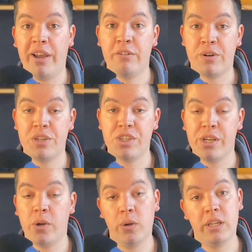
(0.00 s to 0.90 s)
frenzy
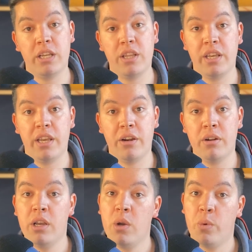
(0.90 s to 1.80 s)
early in the year,
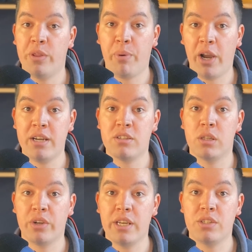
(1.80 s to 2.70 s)
with buyers
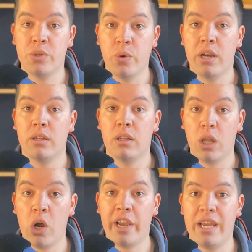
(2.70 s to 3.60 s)
looking to
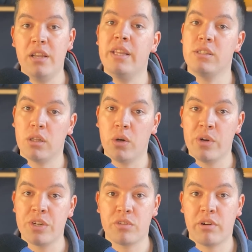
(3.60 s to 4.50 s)
lock in these low
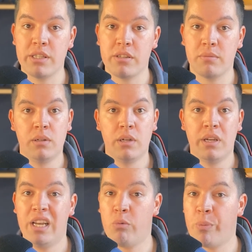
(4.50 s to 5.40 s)
interest rates.
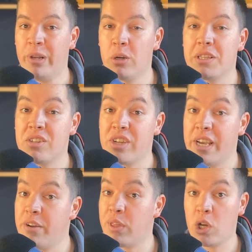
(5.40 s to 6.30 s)
Now, when we look at the state
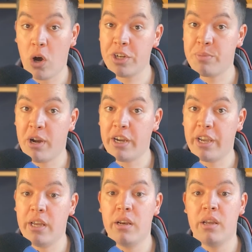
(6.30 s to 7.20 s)
of the cottage
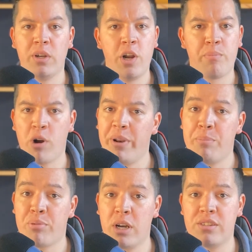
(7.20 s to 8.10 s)
market, property
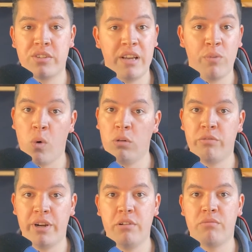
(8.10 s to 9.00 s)
prices have
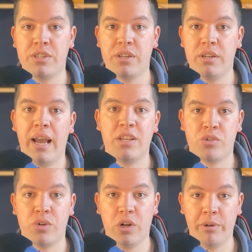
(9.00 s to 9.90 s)
already risen
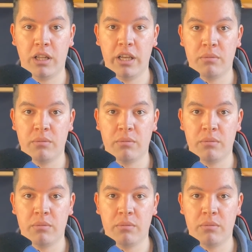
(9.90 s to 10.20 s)
astronomically.